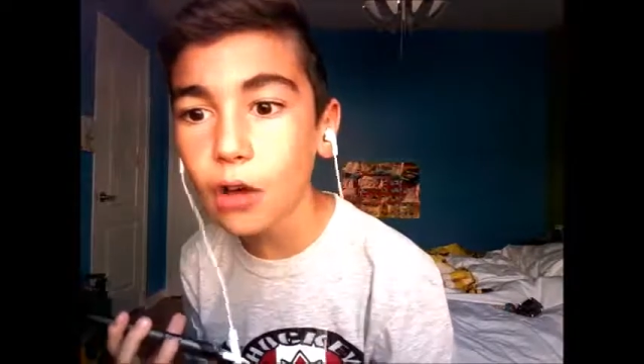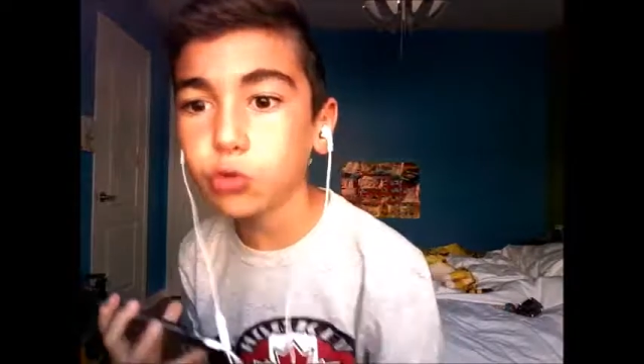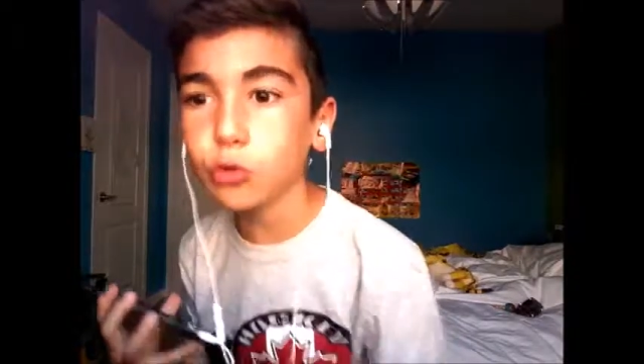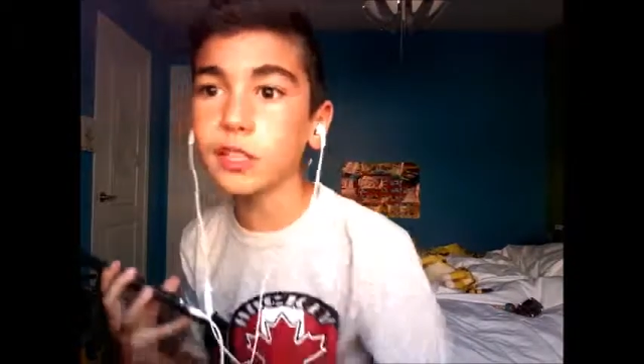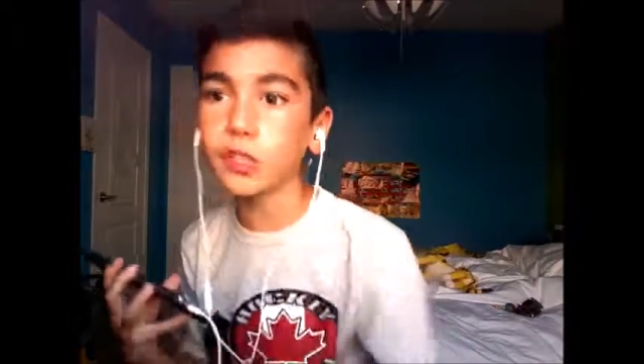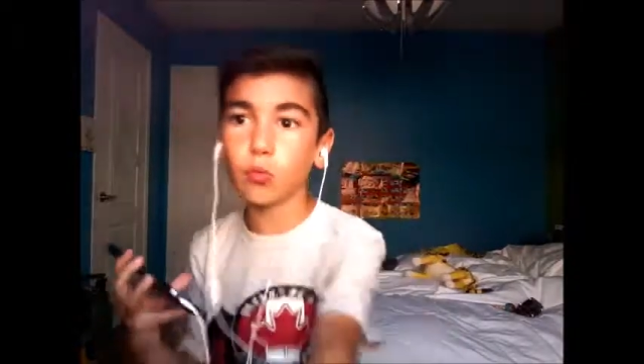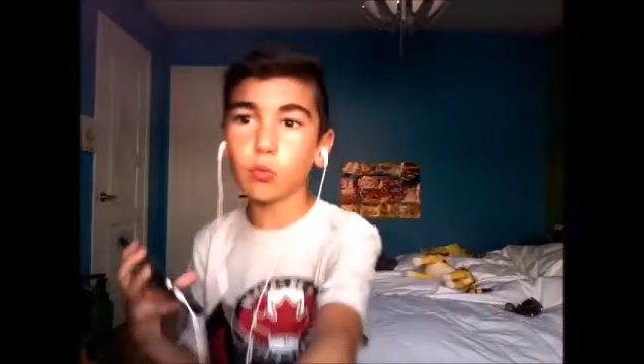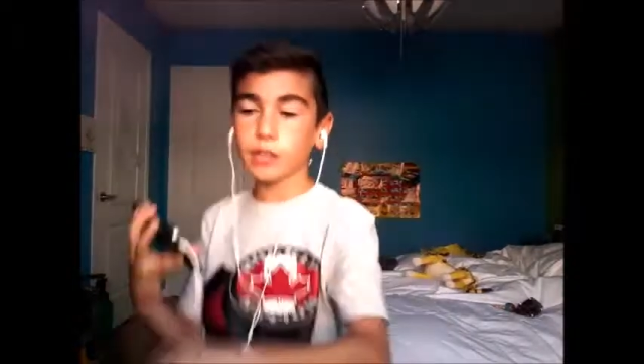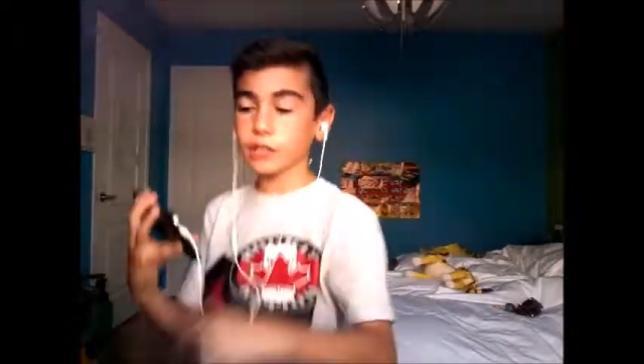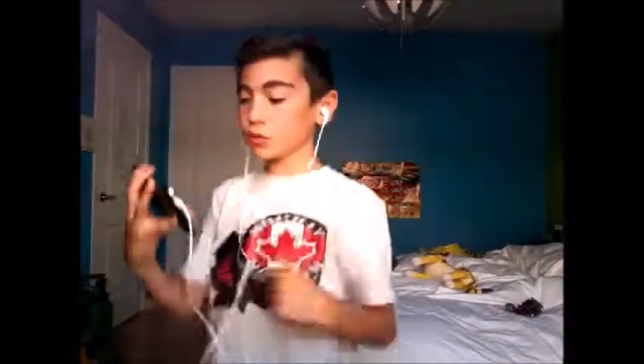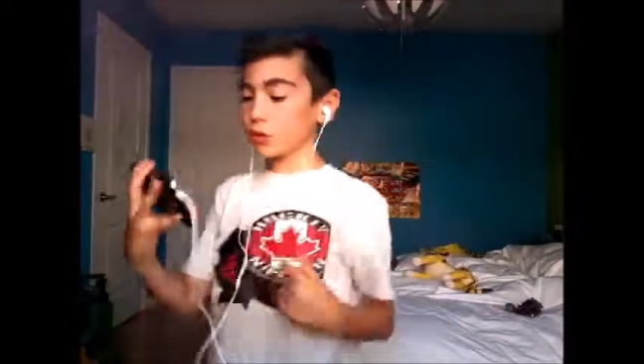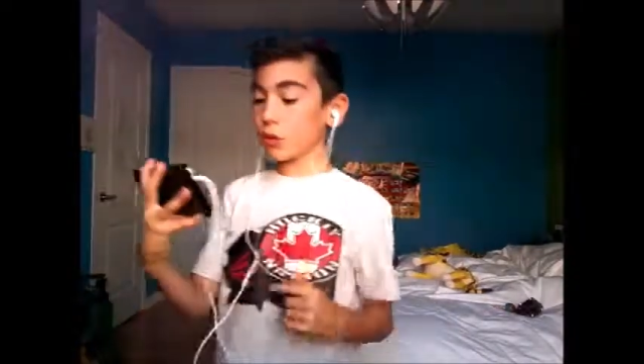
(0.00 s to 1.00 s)
3, 2, 1,
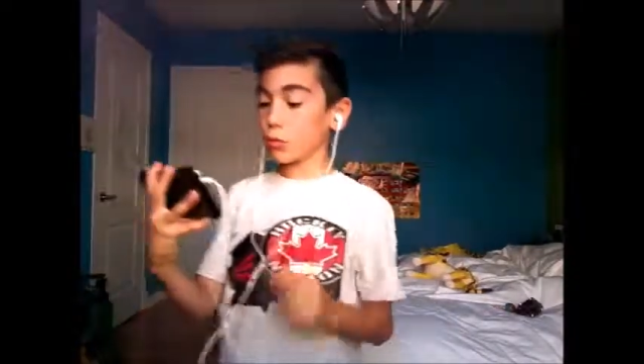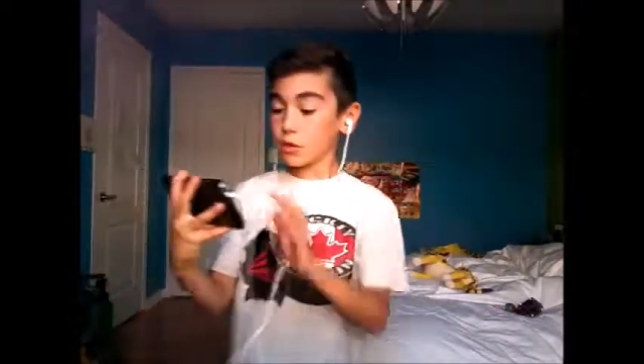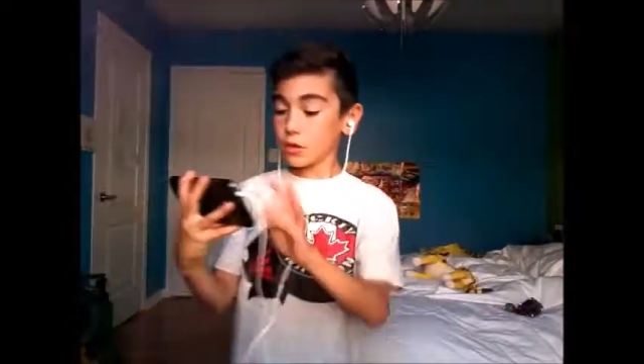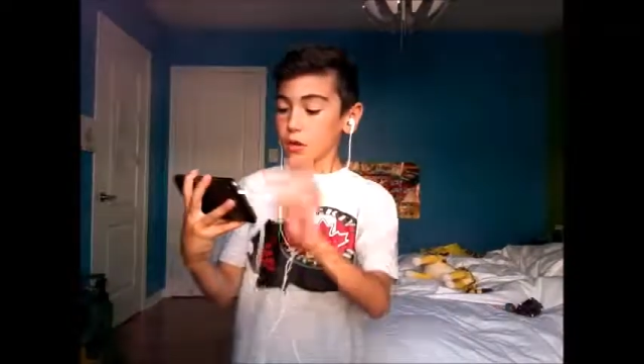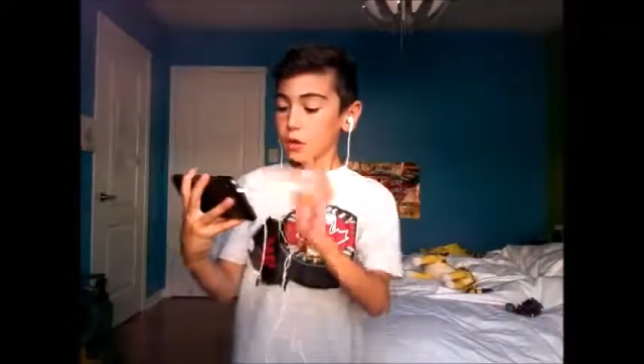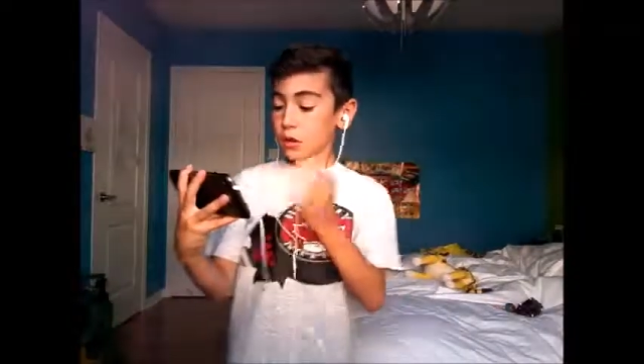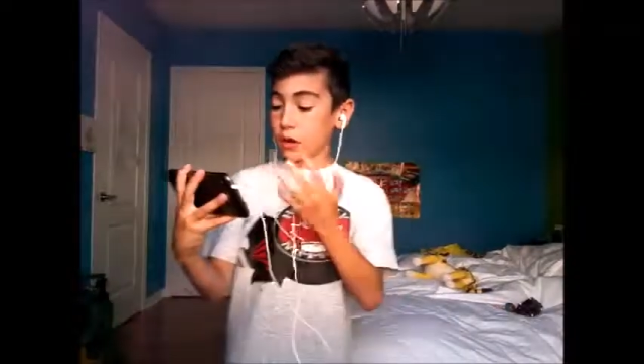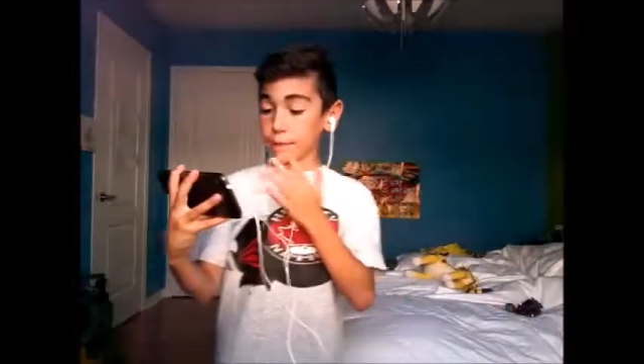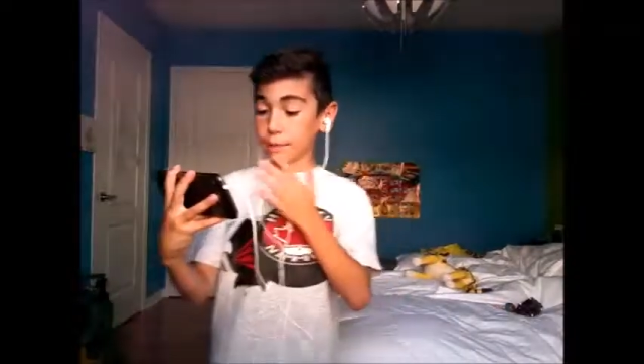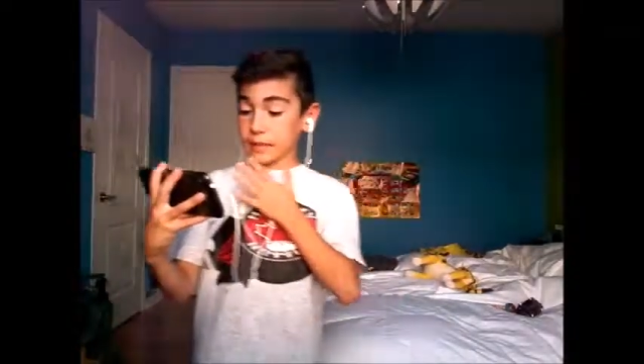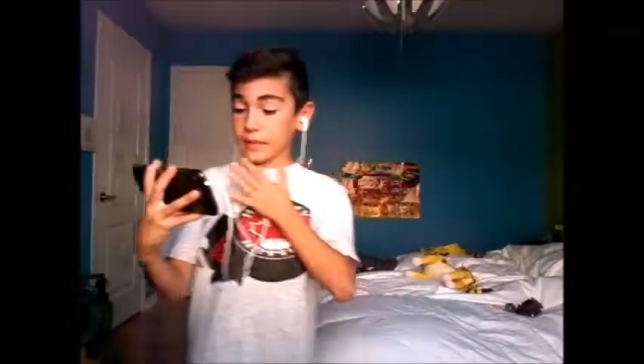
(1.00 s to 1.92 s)
go. Um,